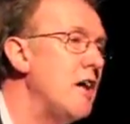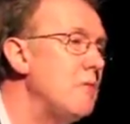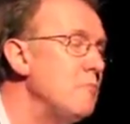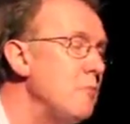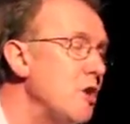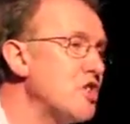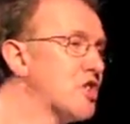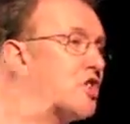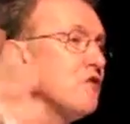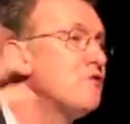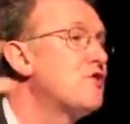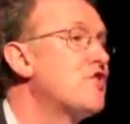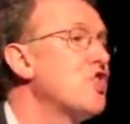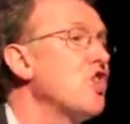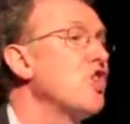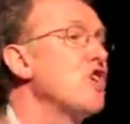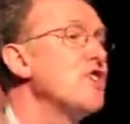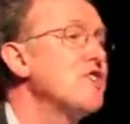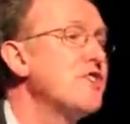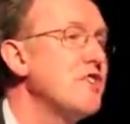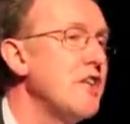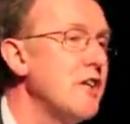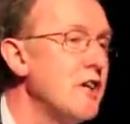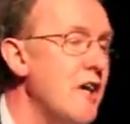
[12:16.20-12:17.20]
And much of
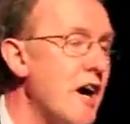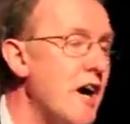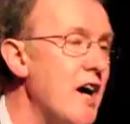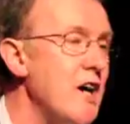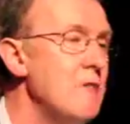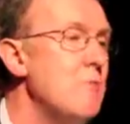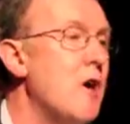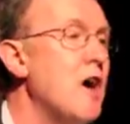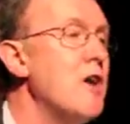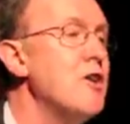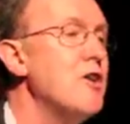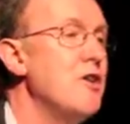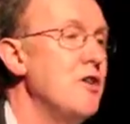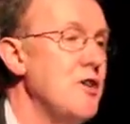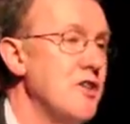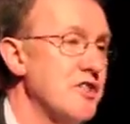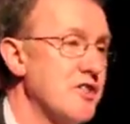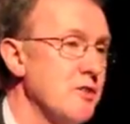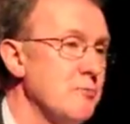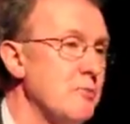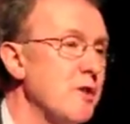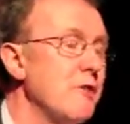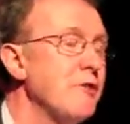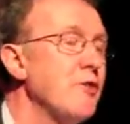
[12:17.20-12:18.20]
Joycean high
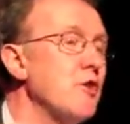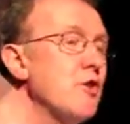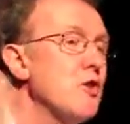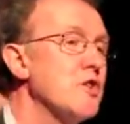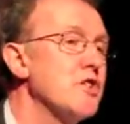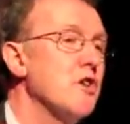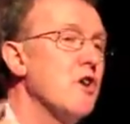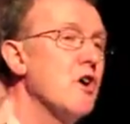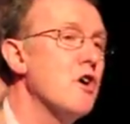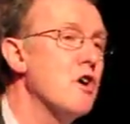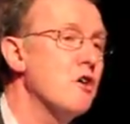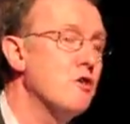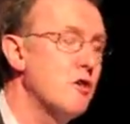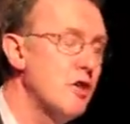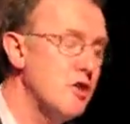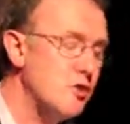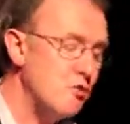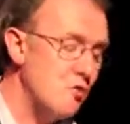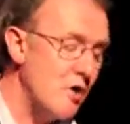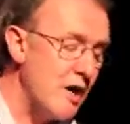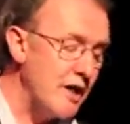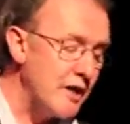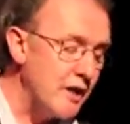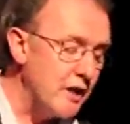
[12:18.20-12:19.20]
modernism, and of course
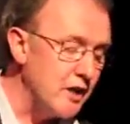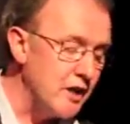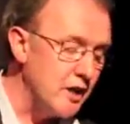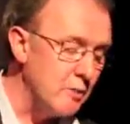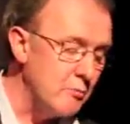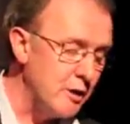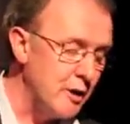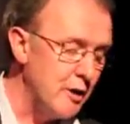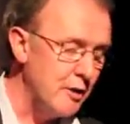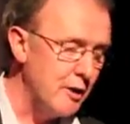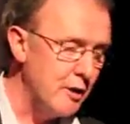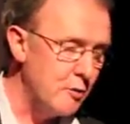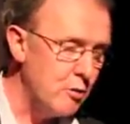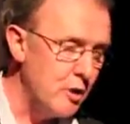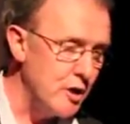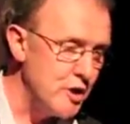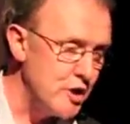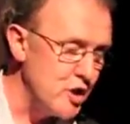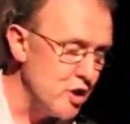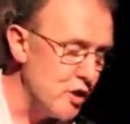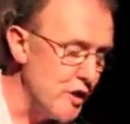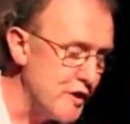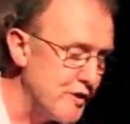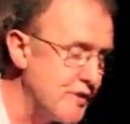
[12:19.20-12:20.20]
Corkery is writing in the period
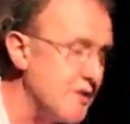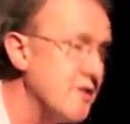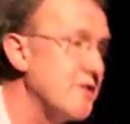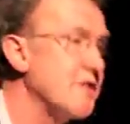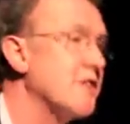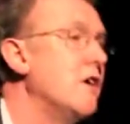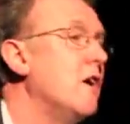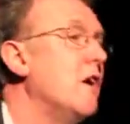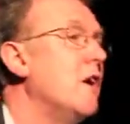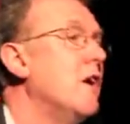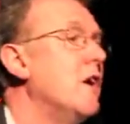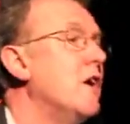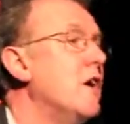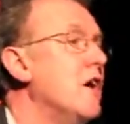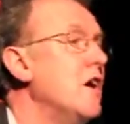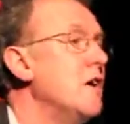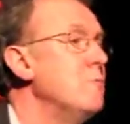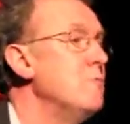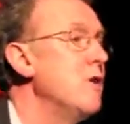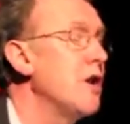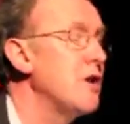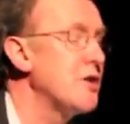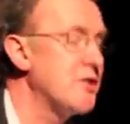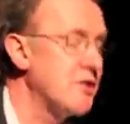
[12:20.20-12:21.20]
when Joyce is
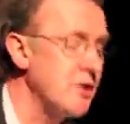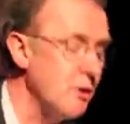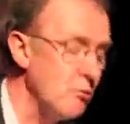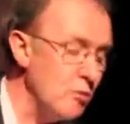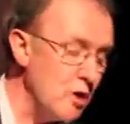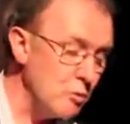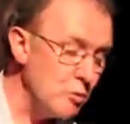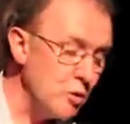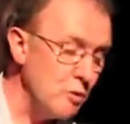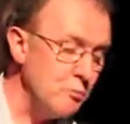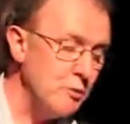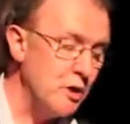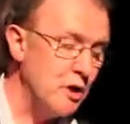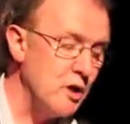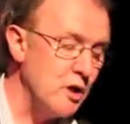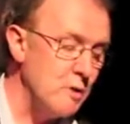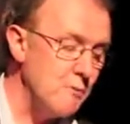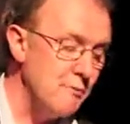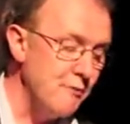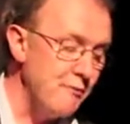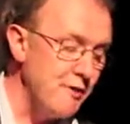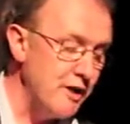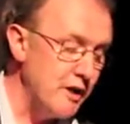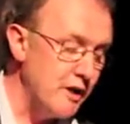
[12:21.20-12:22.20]
immersed in what would
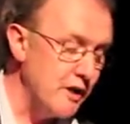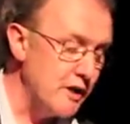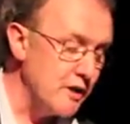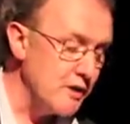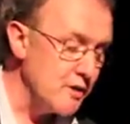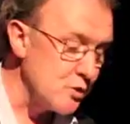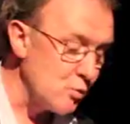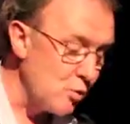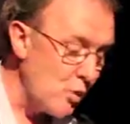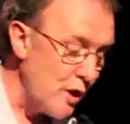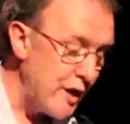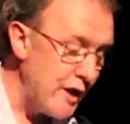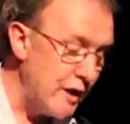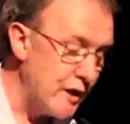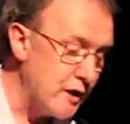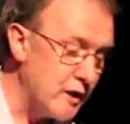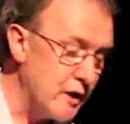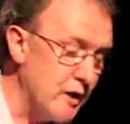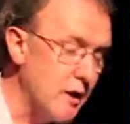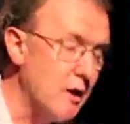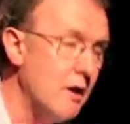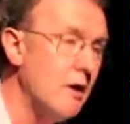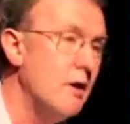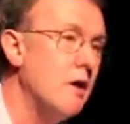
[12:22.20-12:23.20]
become Finnegan's
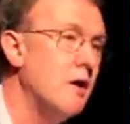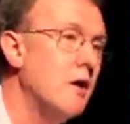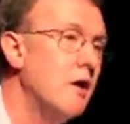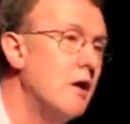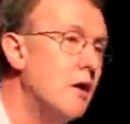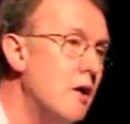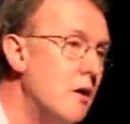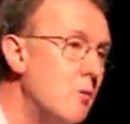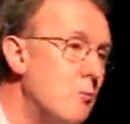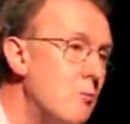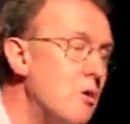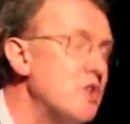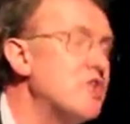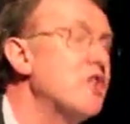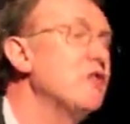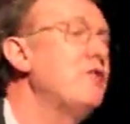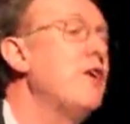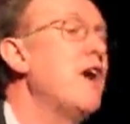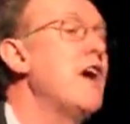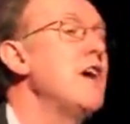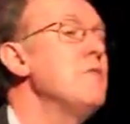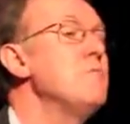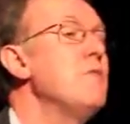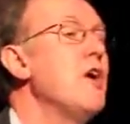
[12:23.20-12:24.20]
Wake, much
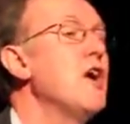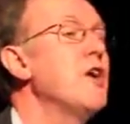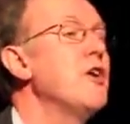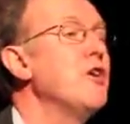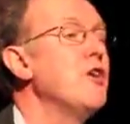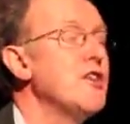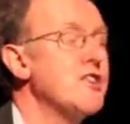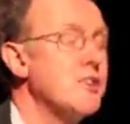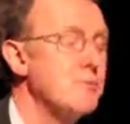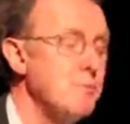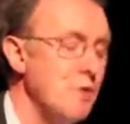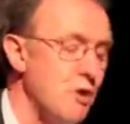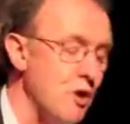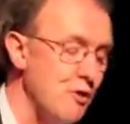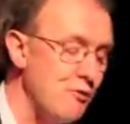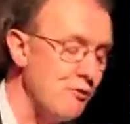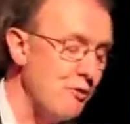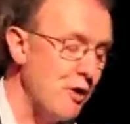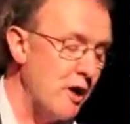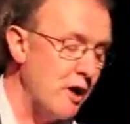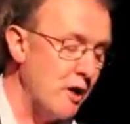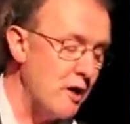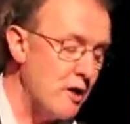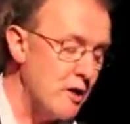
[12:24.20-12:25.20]
of high modernism, in
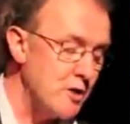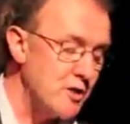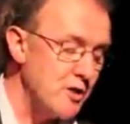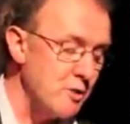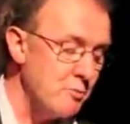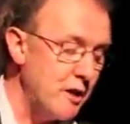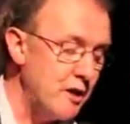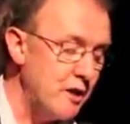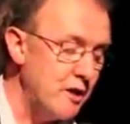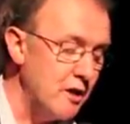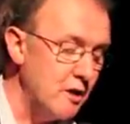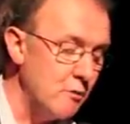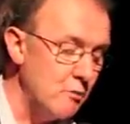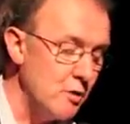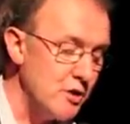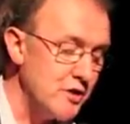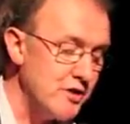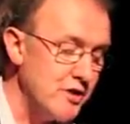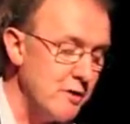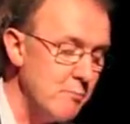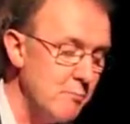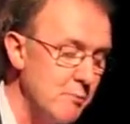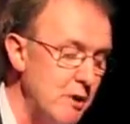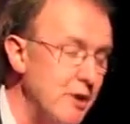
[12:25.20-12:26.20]
O'Faolain's opinion,
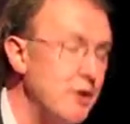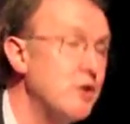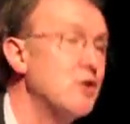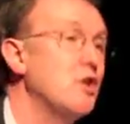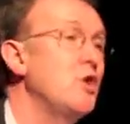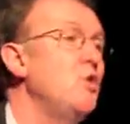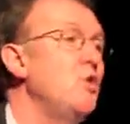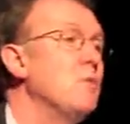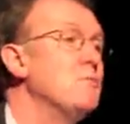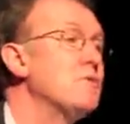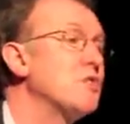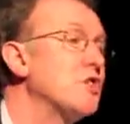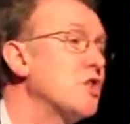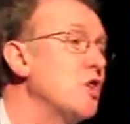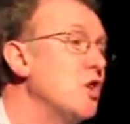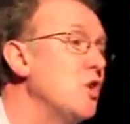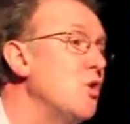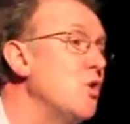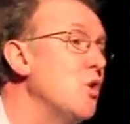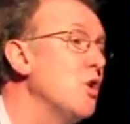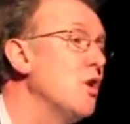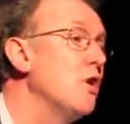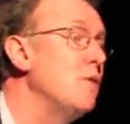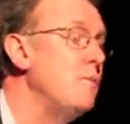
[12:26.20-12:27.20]
was simply too
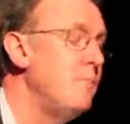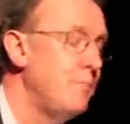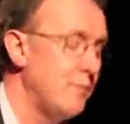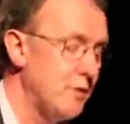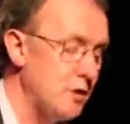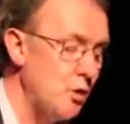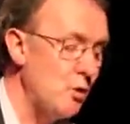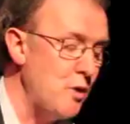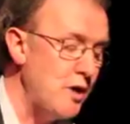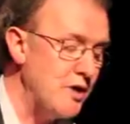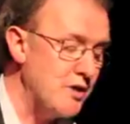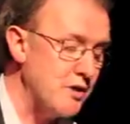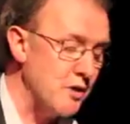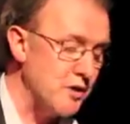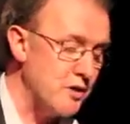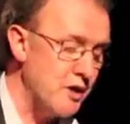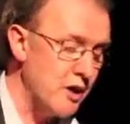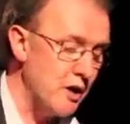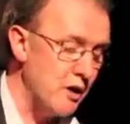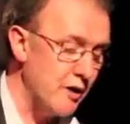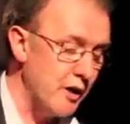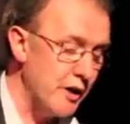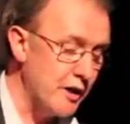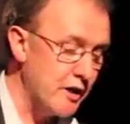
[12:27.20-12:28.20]
obscure, too
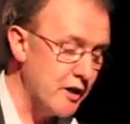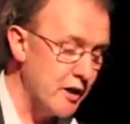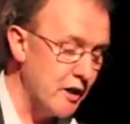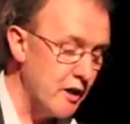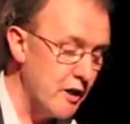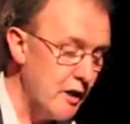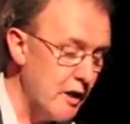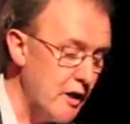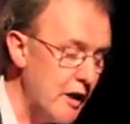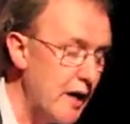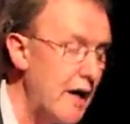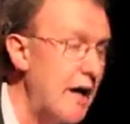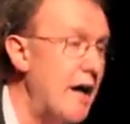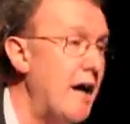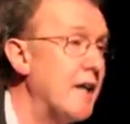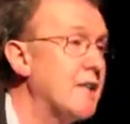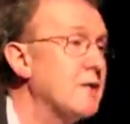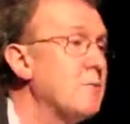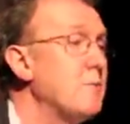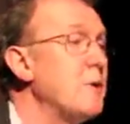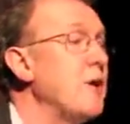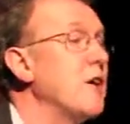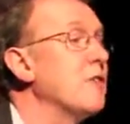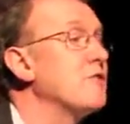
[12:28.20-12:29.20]
esoteric
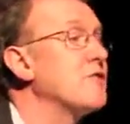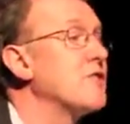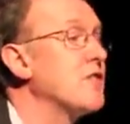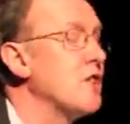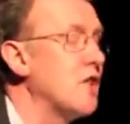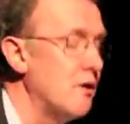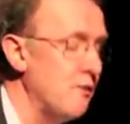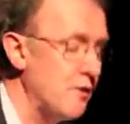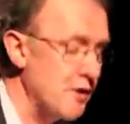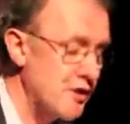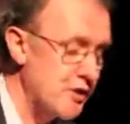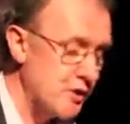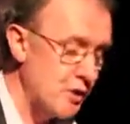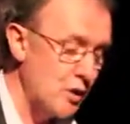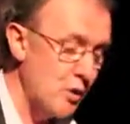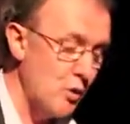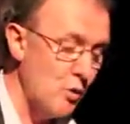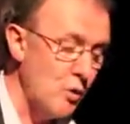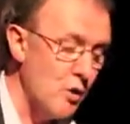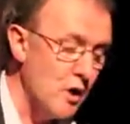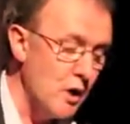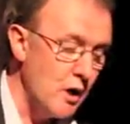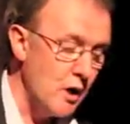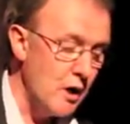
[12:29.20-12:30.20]
to be of service
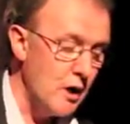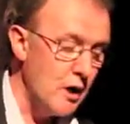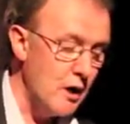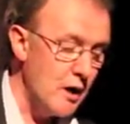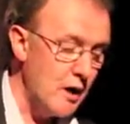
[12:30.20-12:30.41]
to